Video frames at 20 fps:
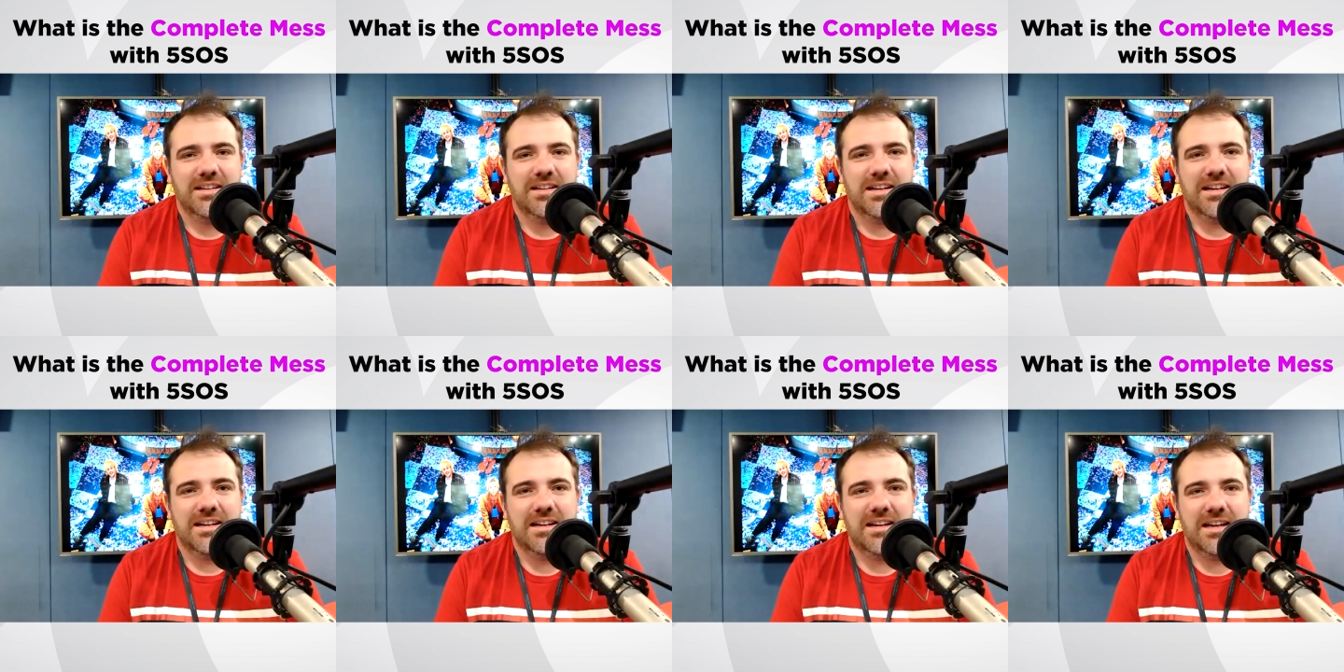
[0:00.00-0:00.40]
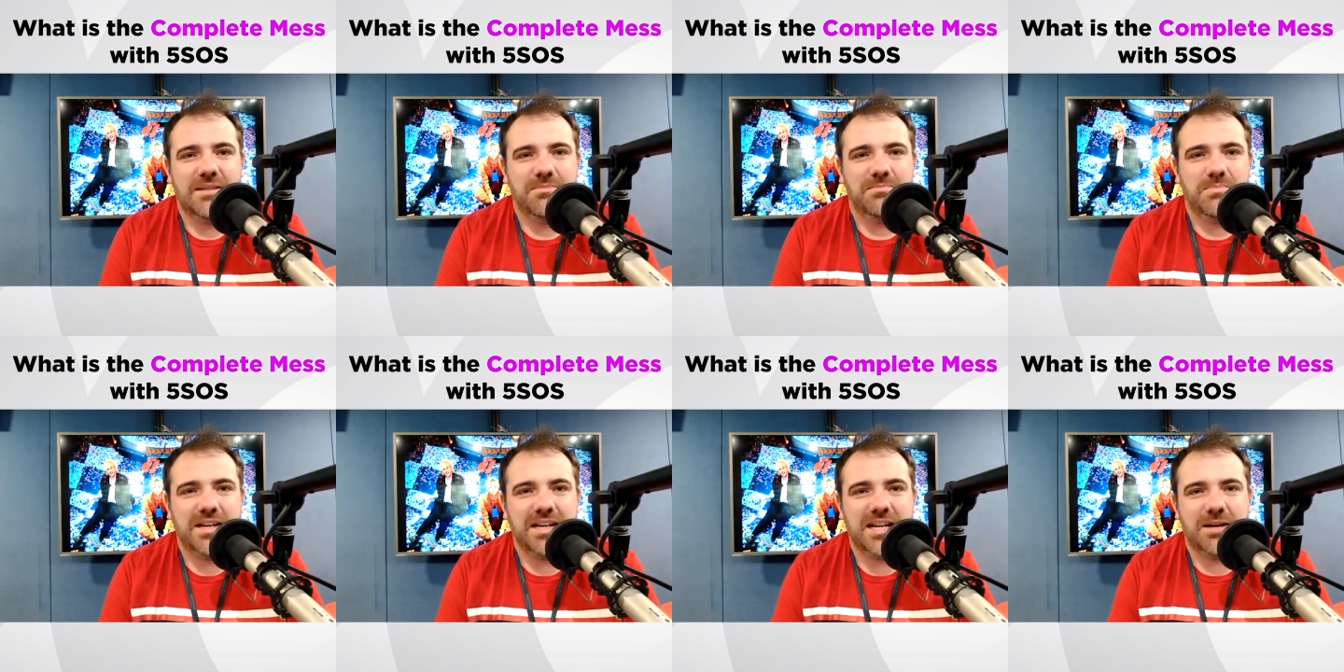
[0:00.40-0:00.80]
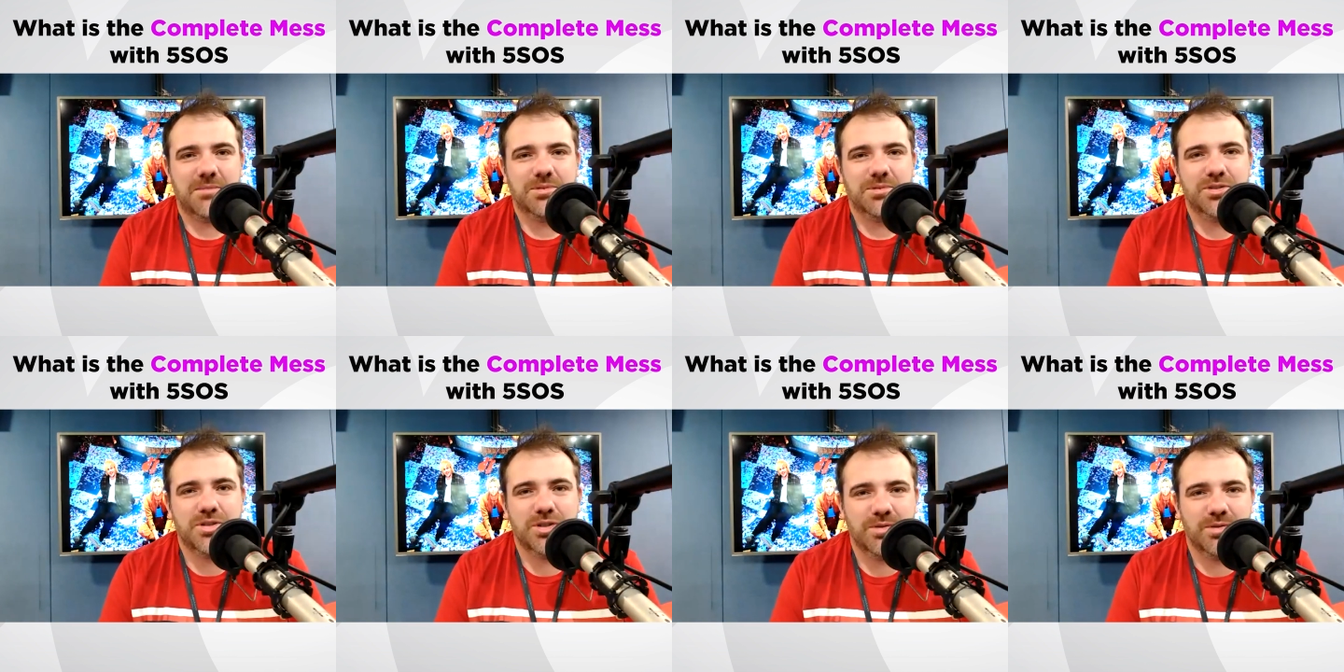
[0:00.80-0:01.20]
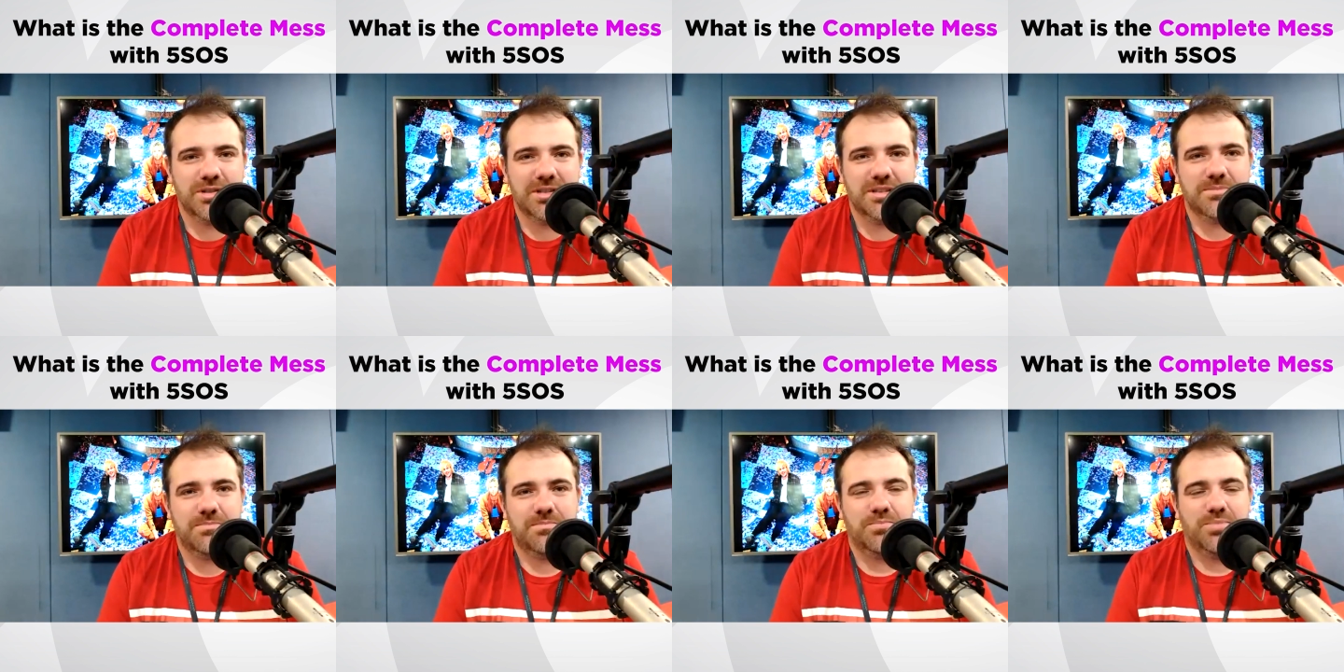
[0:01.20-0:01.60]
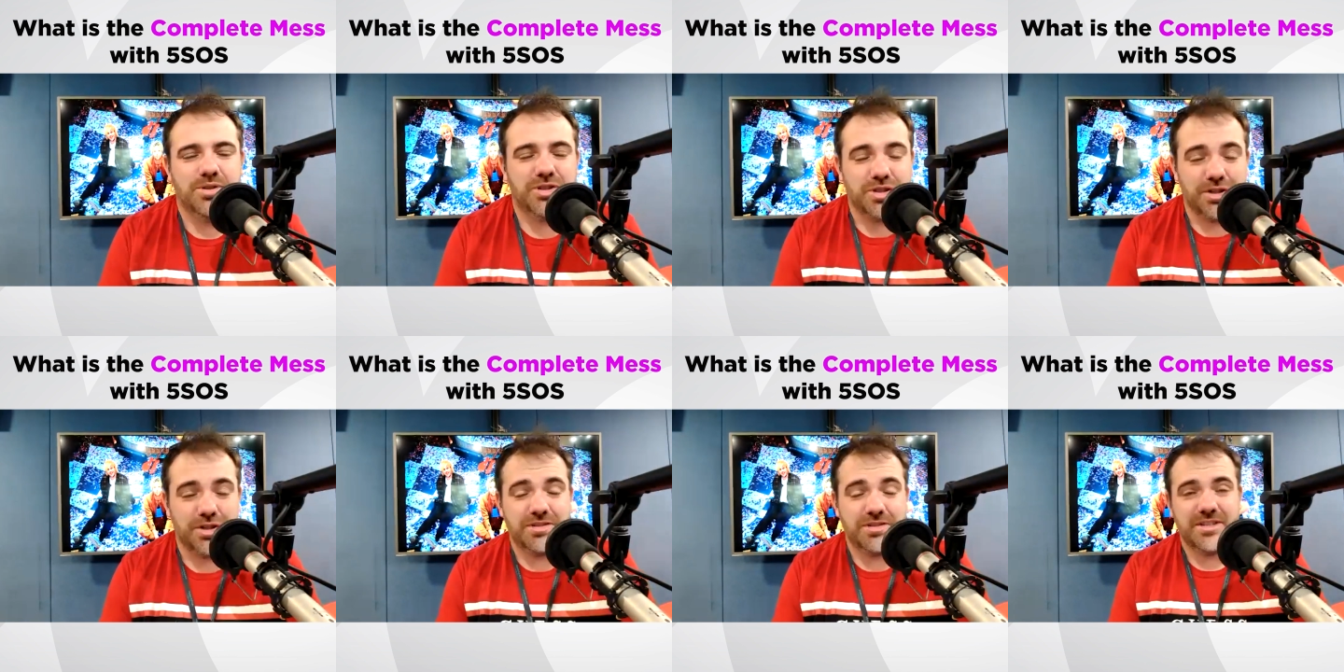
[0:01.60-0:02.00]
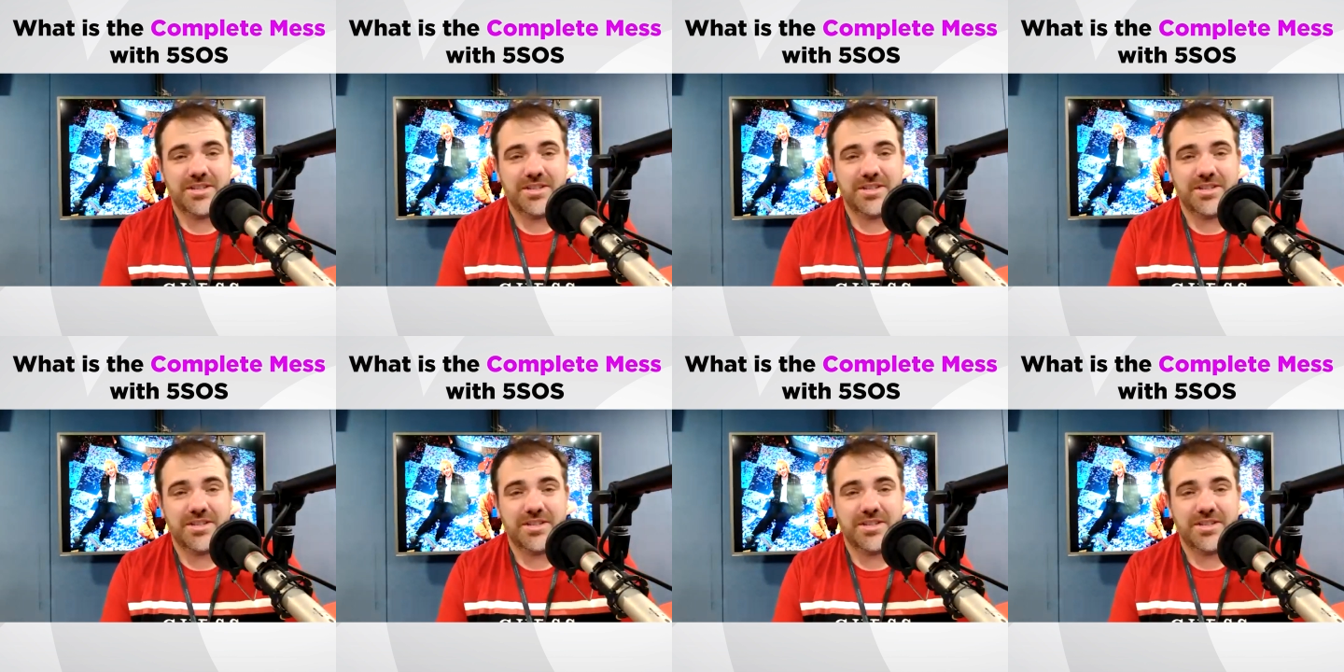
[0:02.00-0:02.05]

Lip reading: and being able to do it. You produce it